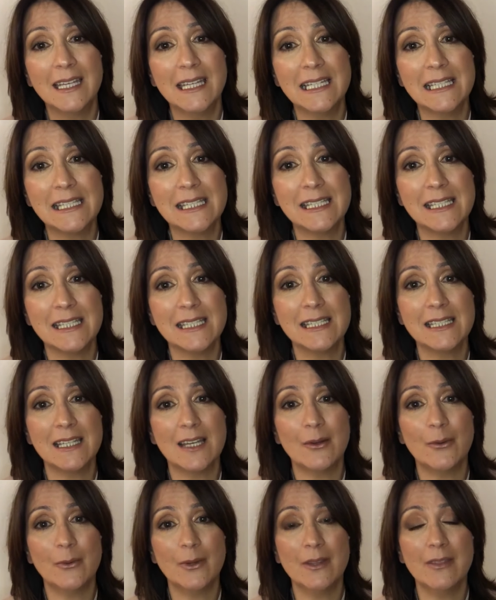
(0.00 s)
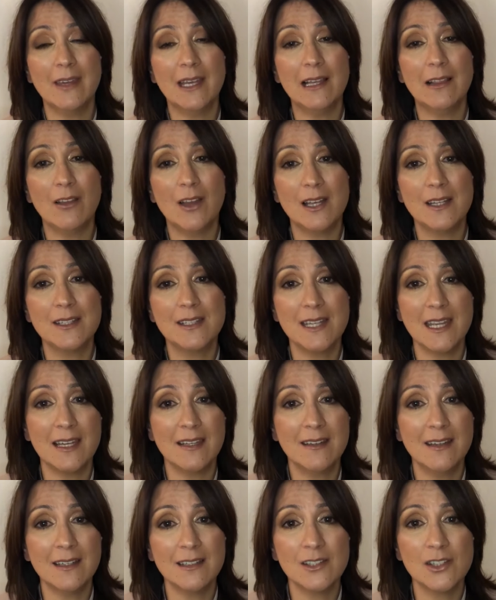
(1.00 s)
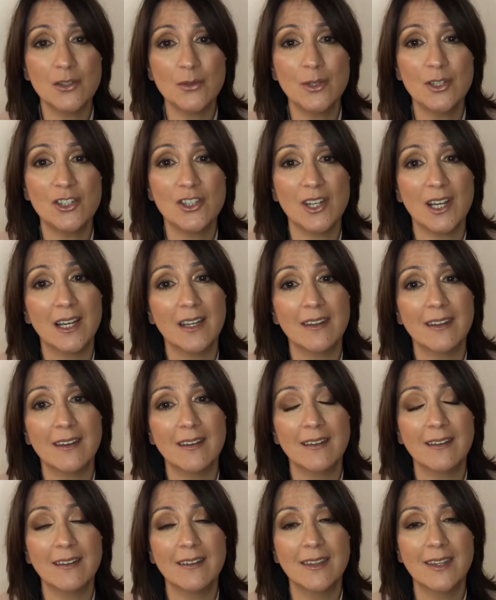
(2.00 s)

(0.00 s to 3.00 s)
It says that when they lie down next to each other,